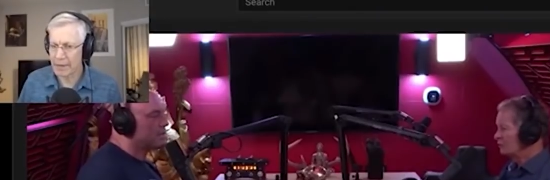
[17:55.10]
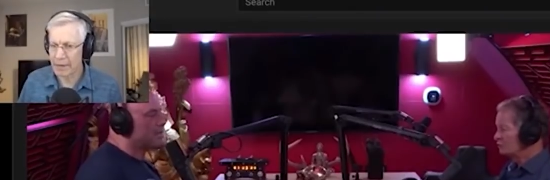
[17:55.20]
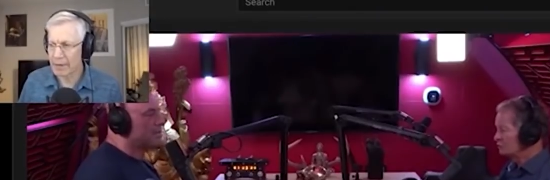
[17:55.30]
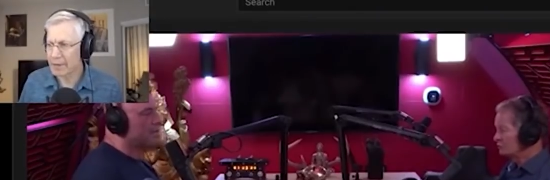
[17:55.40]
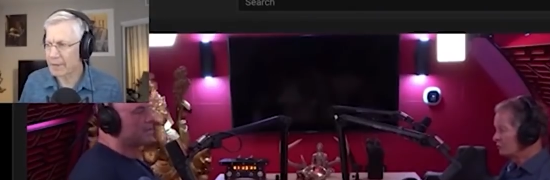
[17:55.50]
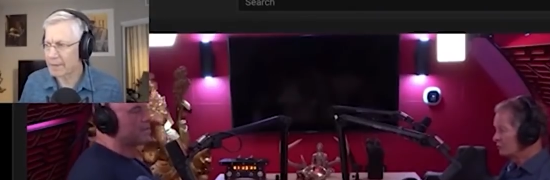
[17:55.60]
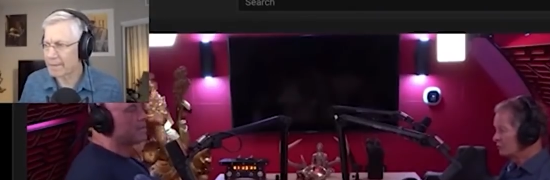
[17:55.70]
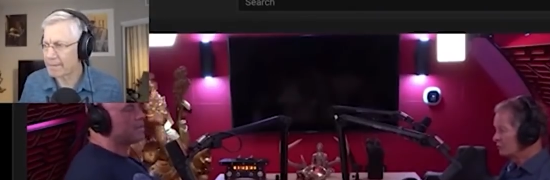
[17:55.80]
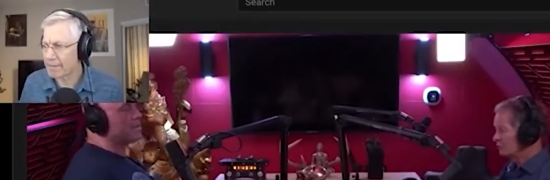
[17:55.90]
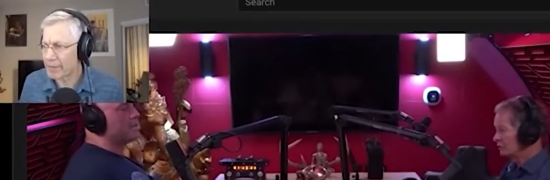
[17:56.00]
Speaker 1: wrote in the early
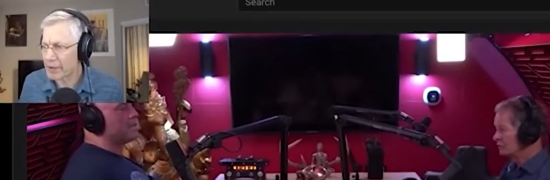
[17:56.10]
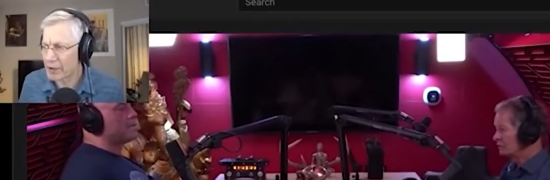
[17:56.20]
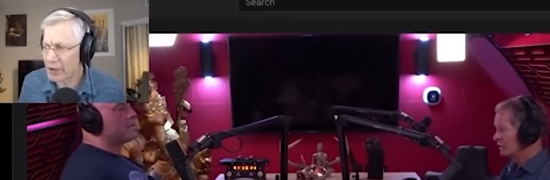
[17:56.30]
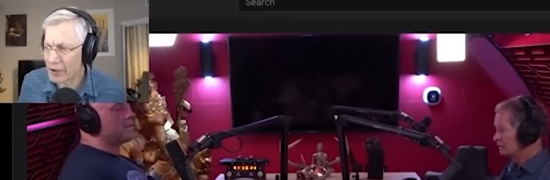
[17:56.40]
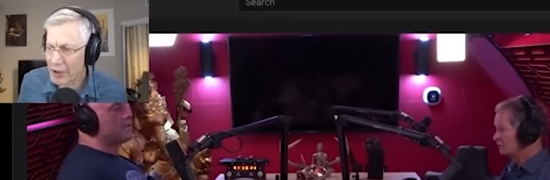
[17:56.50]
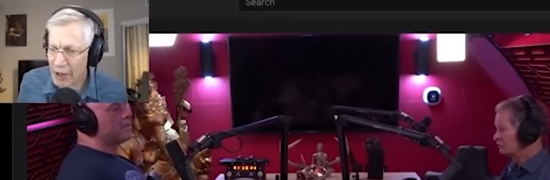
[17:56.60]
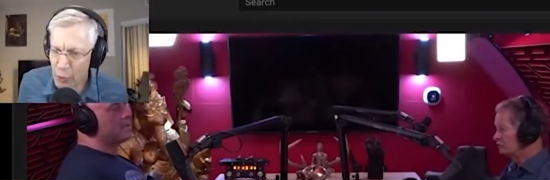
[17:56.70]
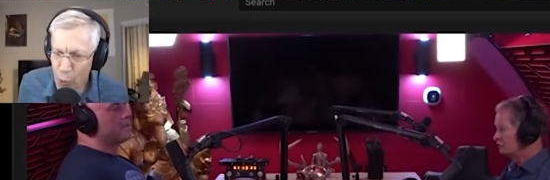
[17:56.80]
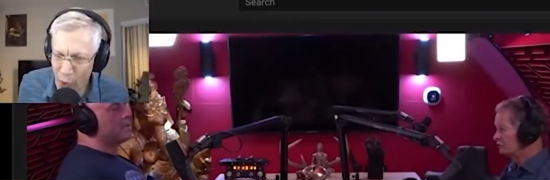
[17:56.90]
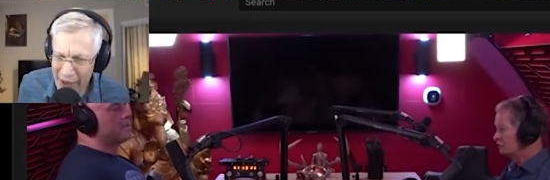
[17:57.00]
nineteenth century.
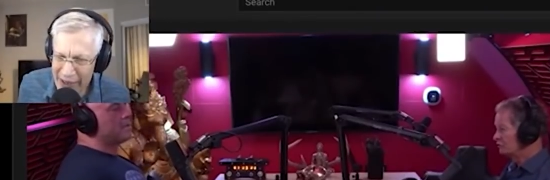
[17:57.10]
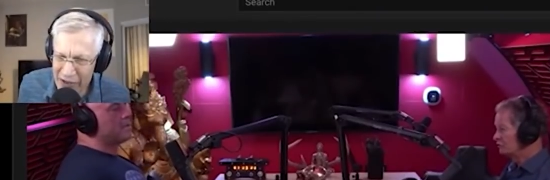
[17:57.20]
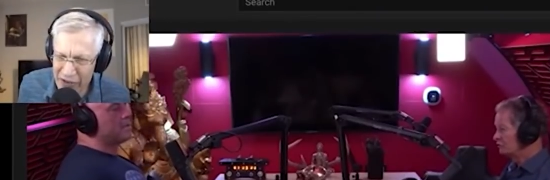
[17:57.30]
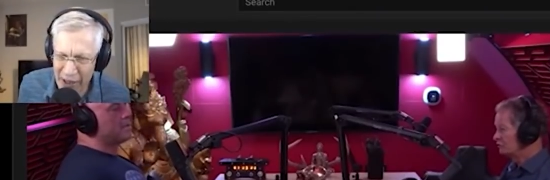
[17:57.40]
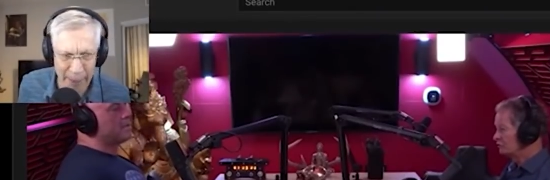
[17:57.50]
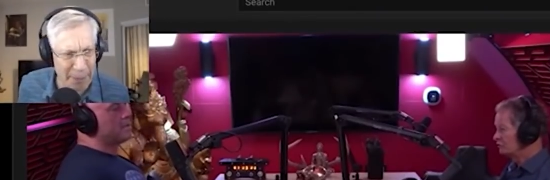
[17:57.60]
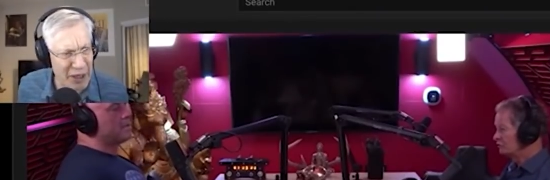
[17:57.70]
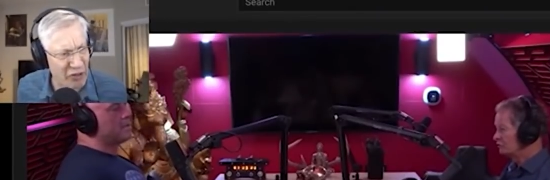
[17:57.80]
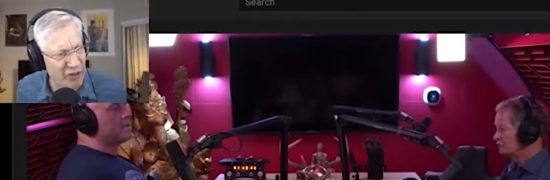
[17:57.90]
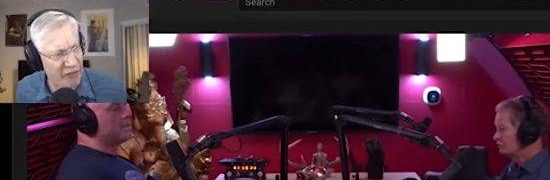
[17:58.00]
And why is that?
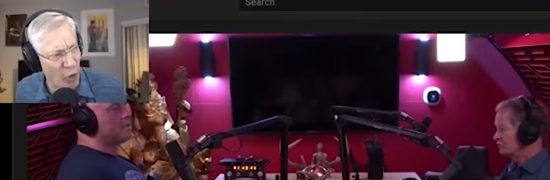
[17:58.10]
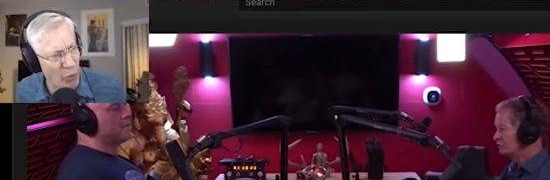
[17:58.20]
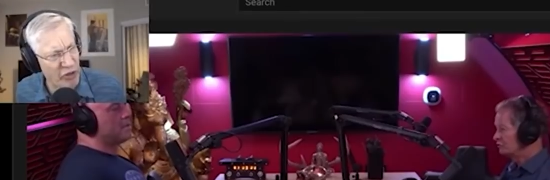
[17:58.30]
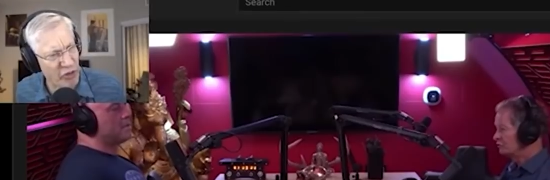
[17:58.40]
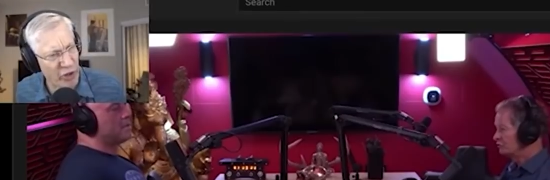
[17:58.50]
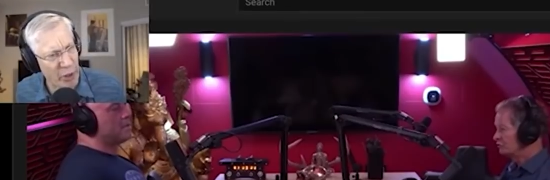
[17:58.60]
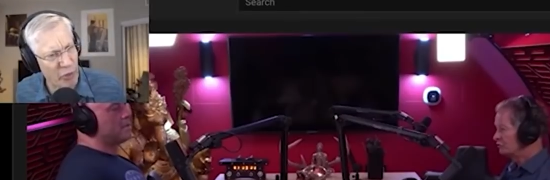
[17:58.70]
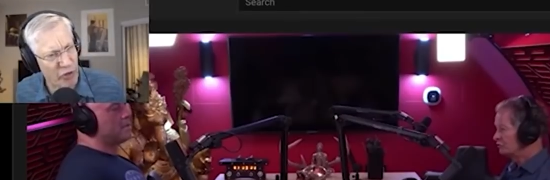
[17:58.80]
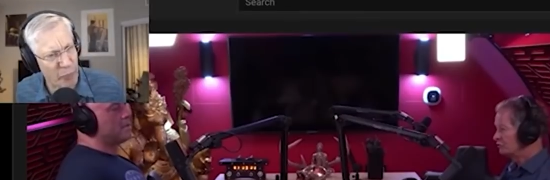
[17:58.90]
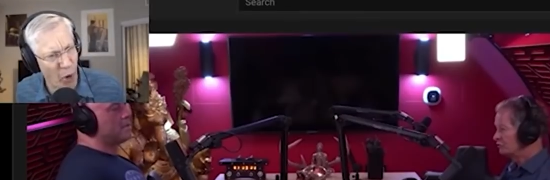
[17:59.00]
Because they've always thought they were
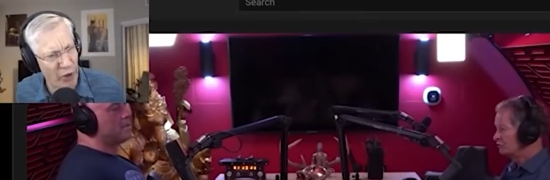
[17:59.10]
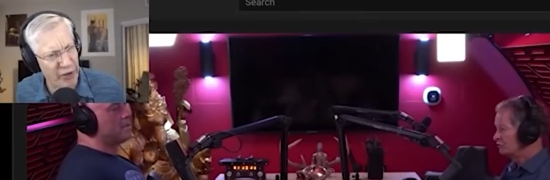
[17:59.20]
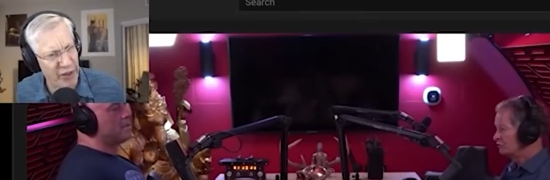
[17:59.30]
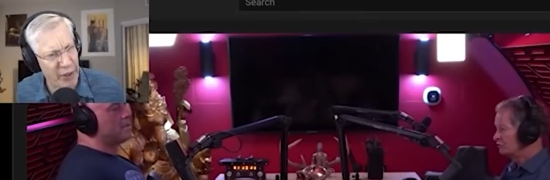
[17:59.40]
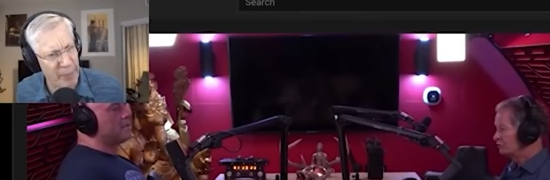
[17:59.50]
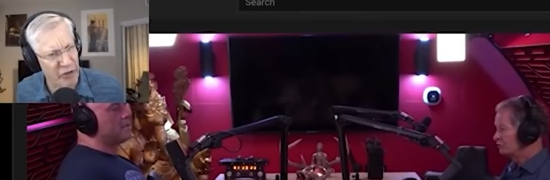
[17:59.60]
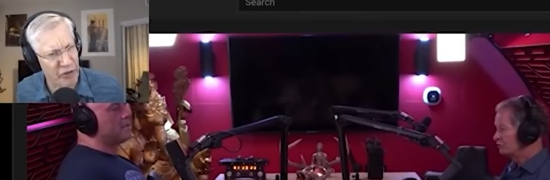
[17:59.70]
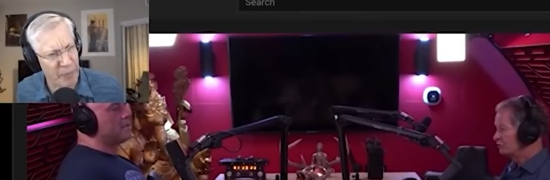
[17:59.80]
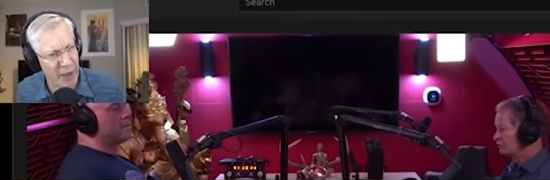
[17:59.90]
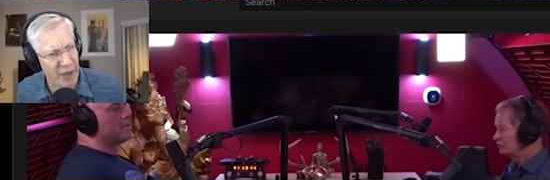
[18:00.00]
smarter than the
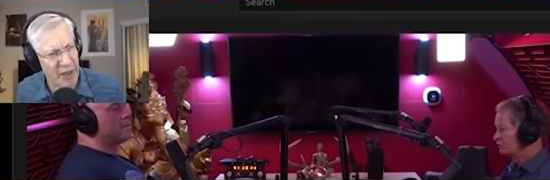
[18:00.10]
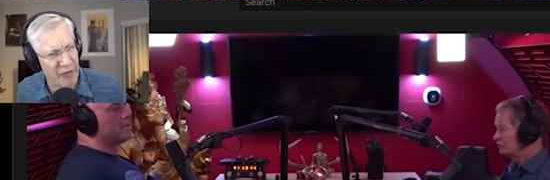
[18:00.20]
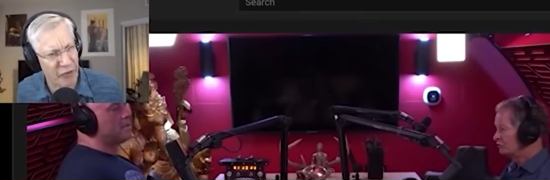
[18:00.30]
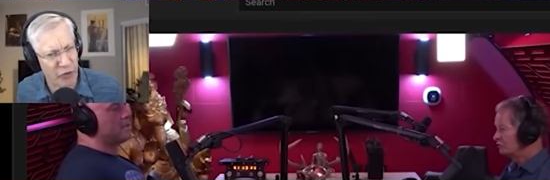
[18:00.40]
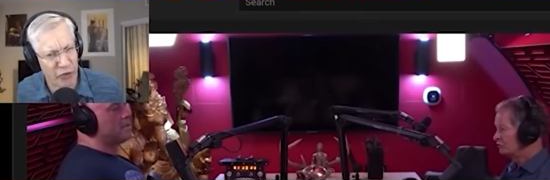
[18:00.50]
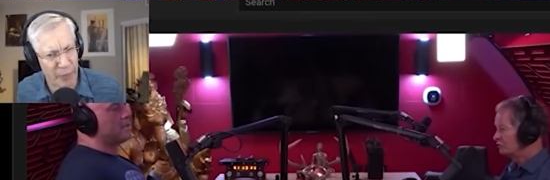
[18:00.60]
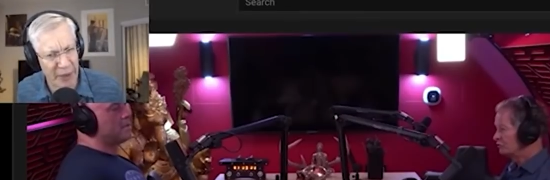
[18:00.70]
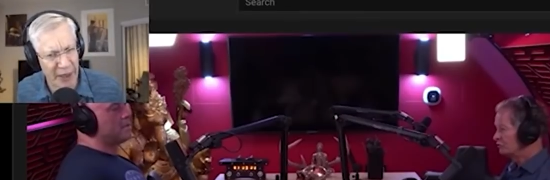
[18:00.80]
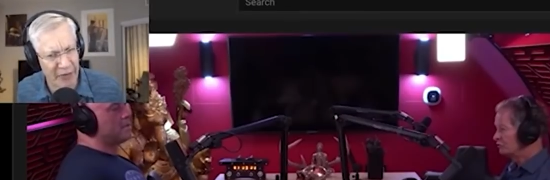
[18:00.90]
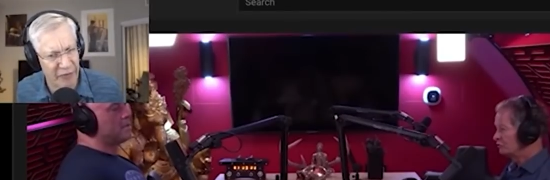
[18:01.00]
businessmen and therefore should be
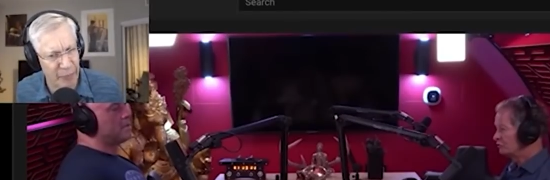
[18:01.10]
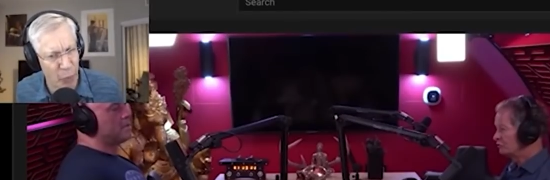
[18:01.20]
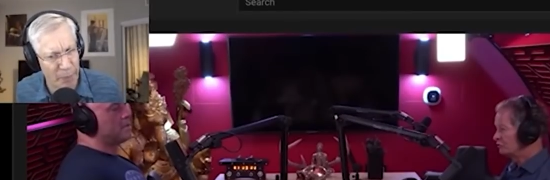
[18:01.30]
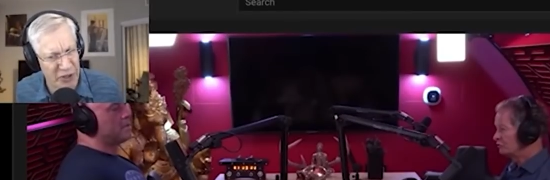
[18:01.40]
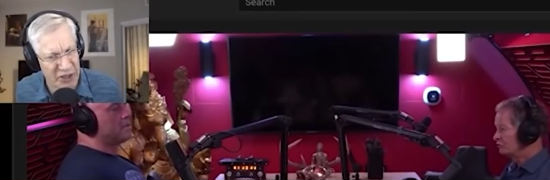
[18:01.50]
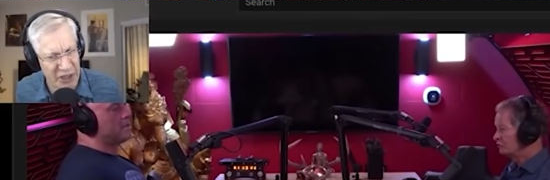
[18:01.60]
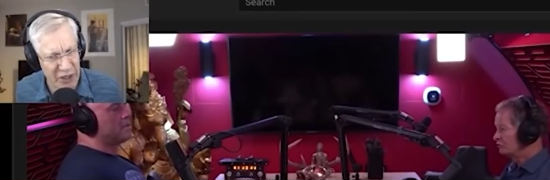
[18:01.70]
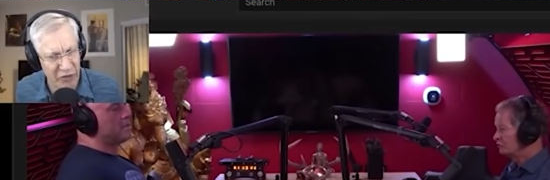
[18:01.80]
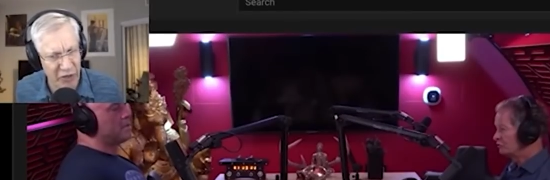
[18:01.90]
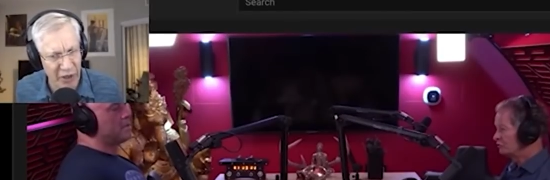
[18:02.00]
have more
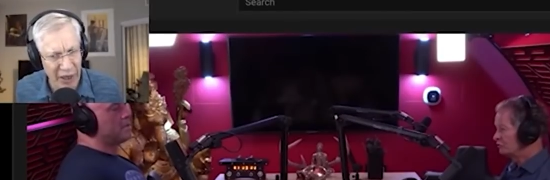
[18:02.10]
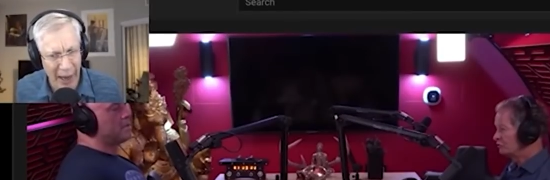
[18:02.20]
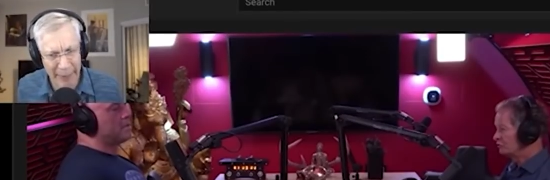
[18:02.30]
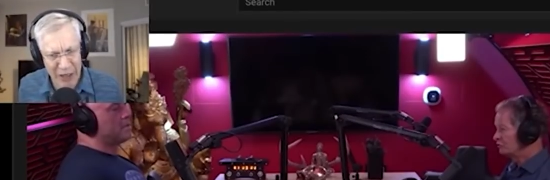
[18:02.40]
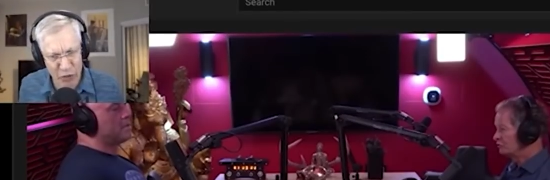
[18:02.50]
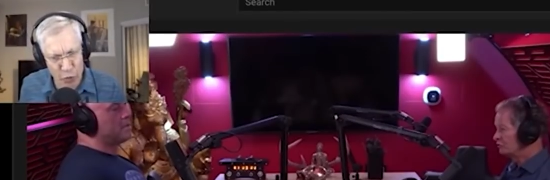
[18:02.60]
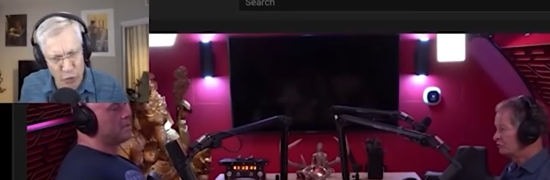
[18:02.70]
prestige? I mean, he's